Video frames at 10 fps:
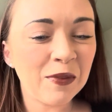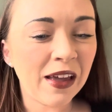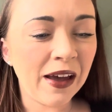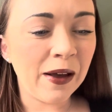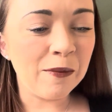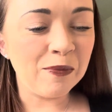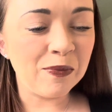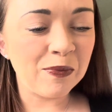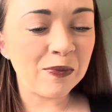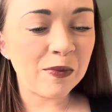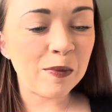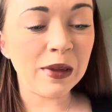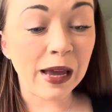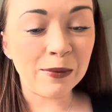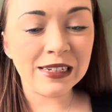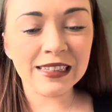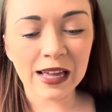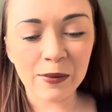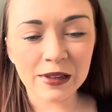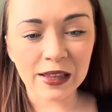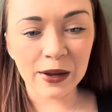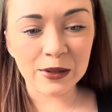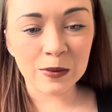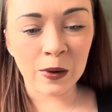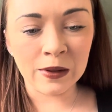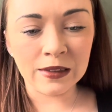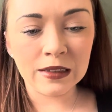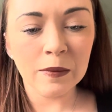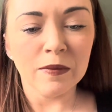but yeah, we did that with those ones.